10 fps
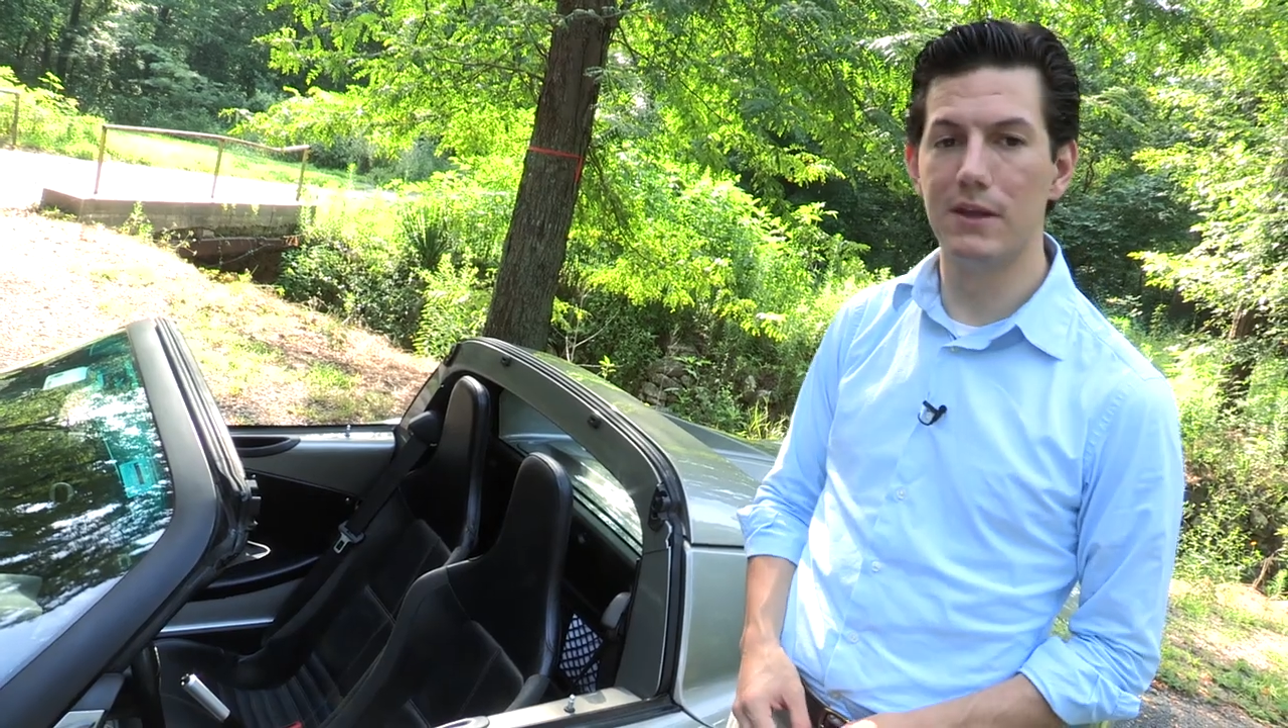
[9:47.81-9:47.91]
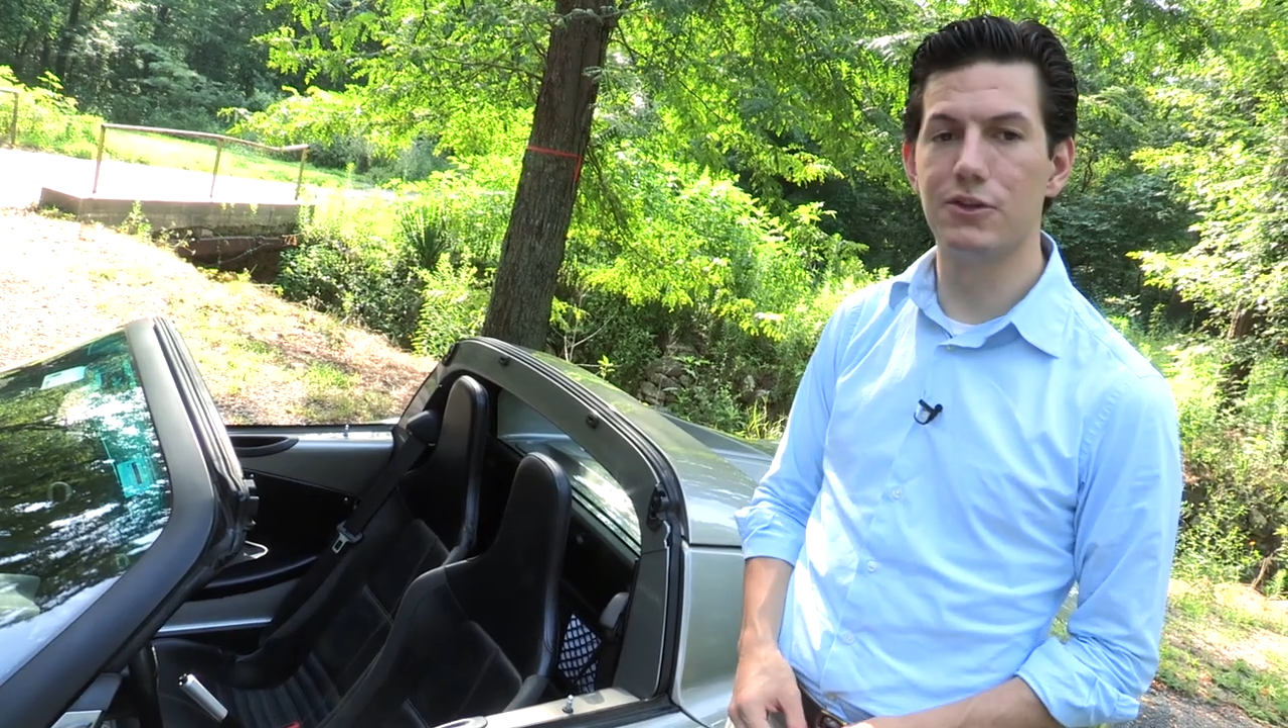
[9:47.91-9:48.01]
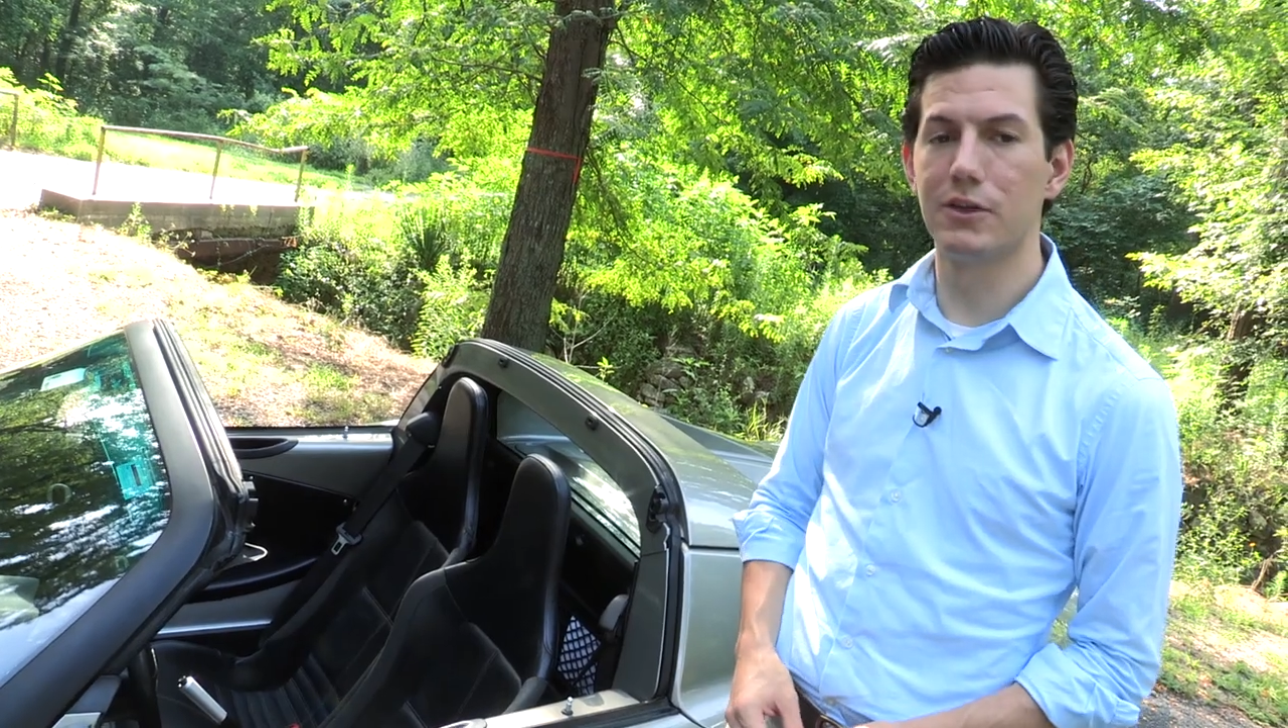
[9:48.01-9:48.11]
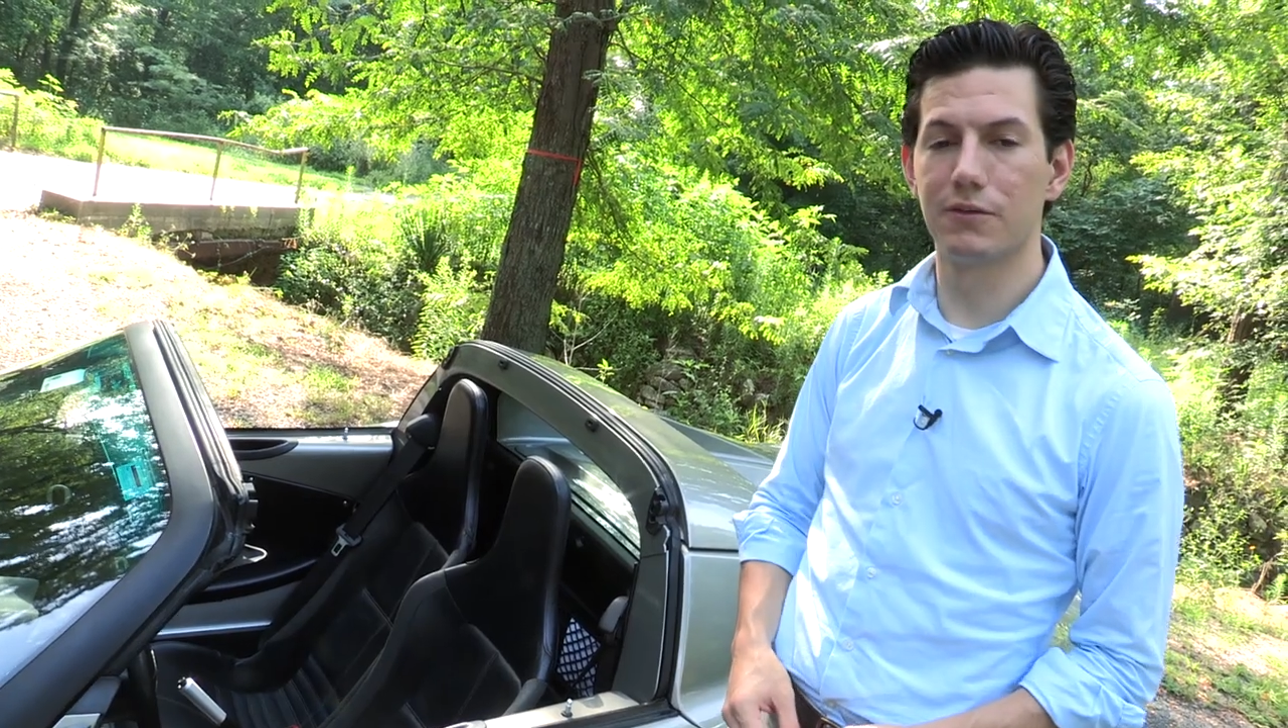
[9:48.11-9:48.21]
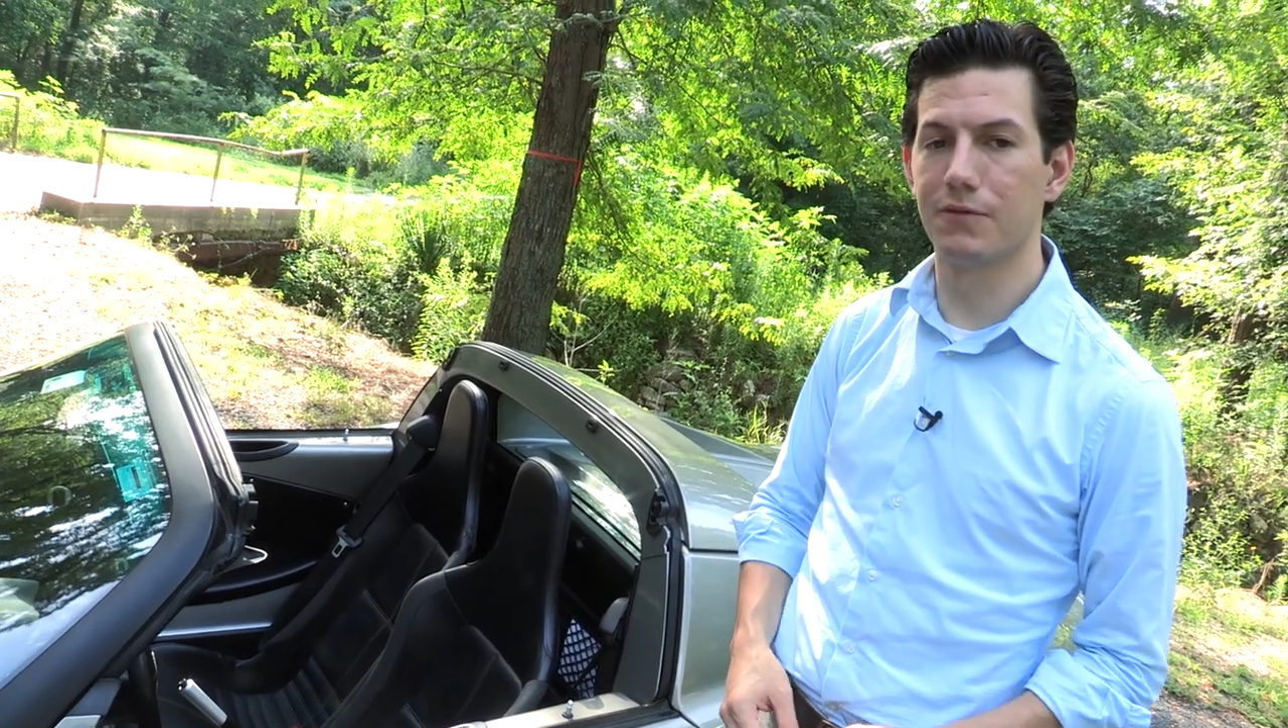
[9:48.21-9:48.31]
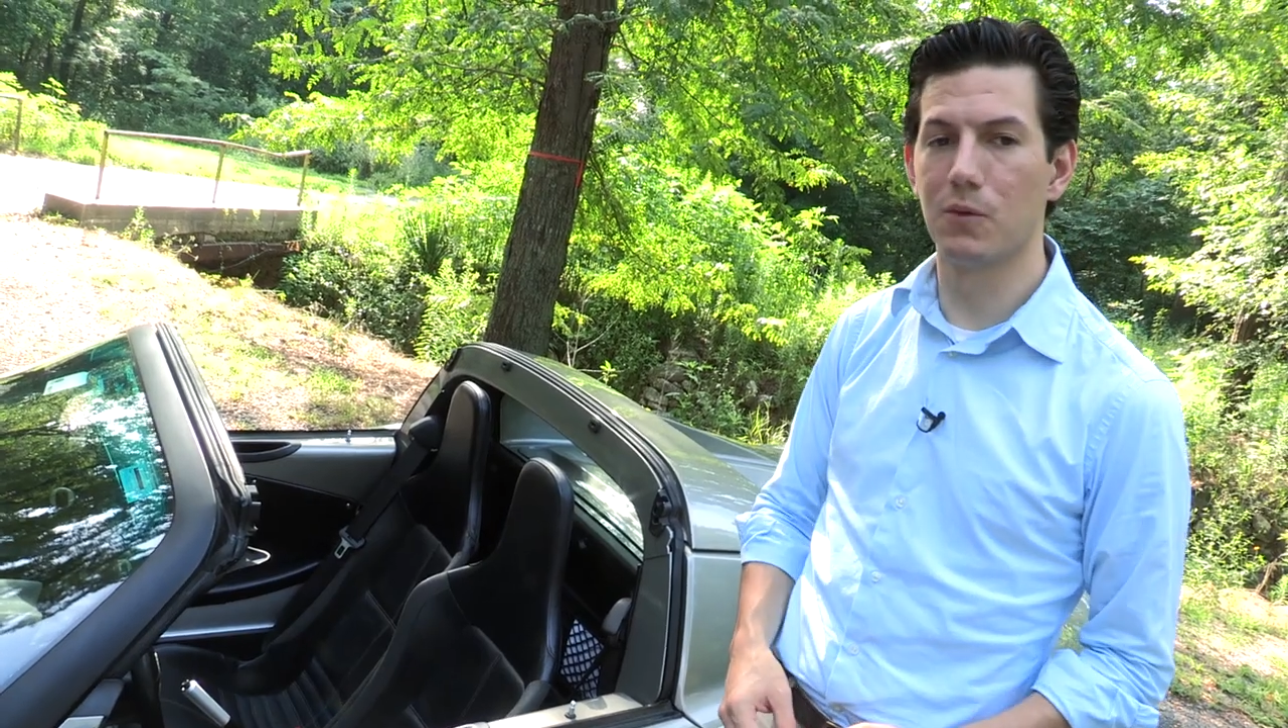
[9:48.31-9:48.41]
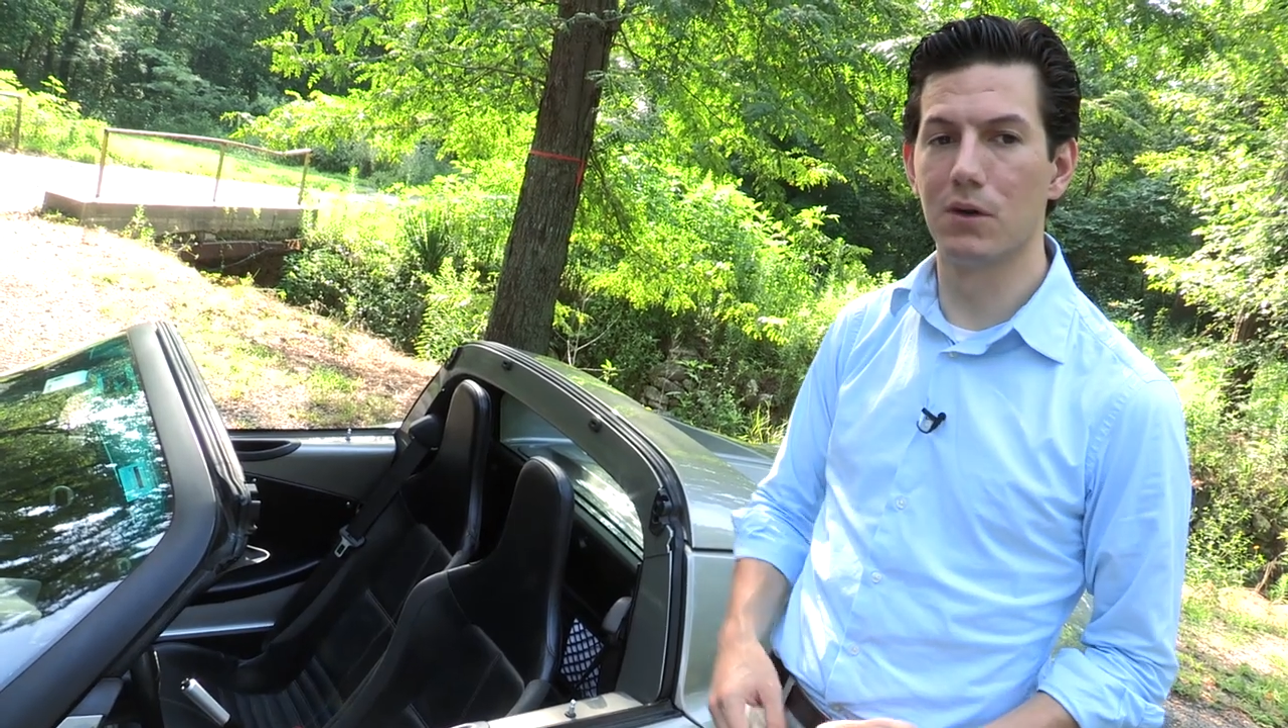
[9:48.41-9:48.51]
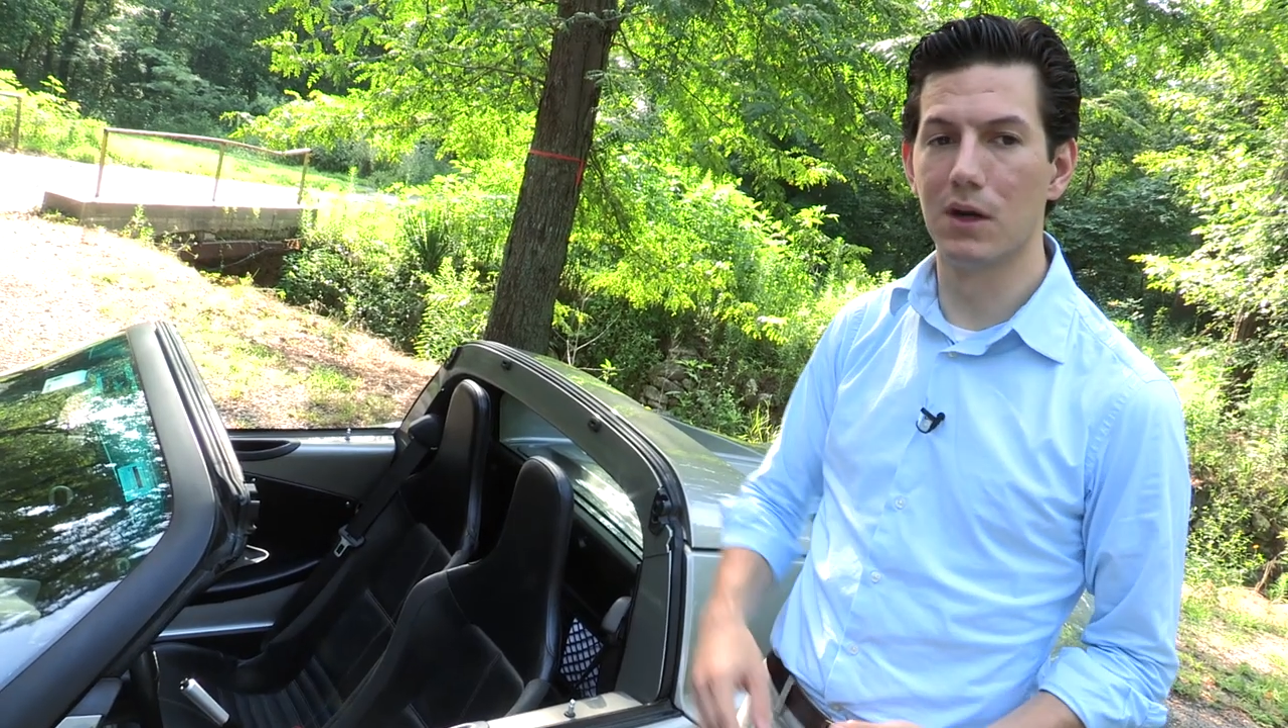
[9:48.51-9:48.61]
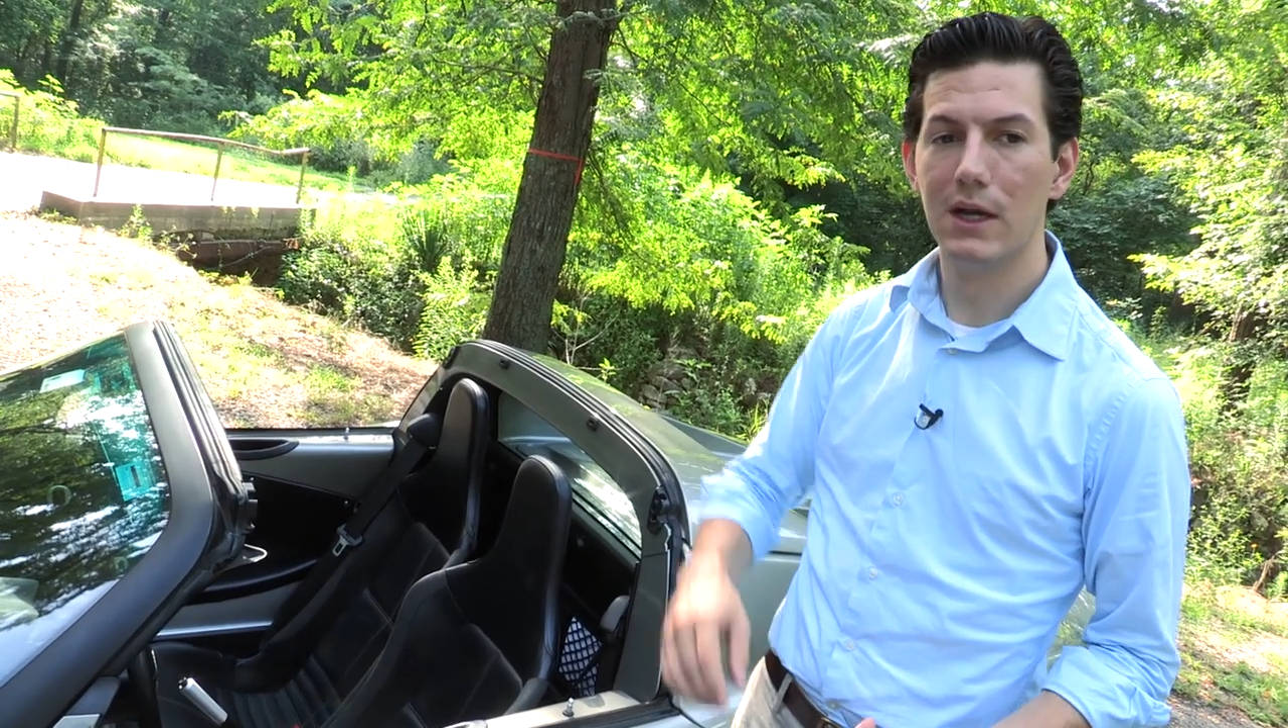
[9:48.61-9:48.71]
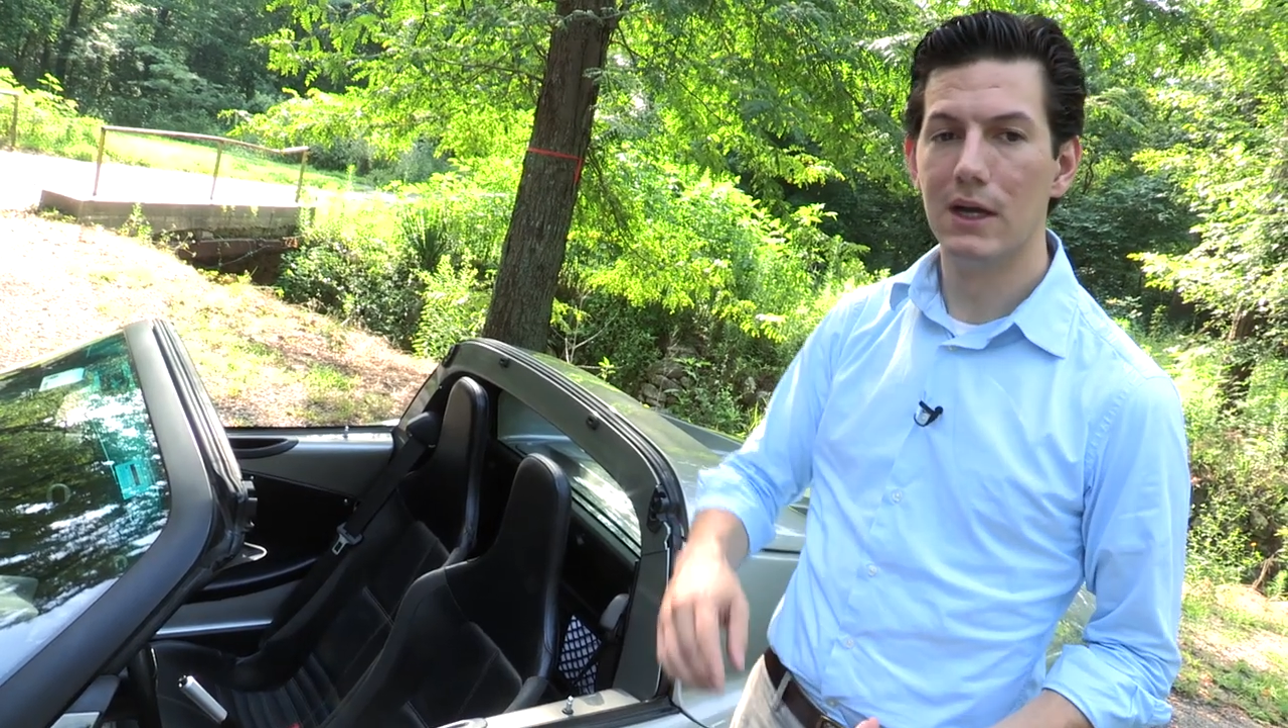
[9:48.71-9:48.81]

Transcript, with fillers: just for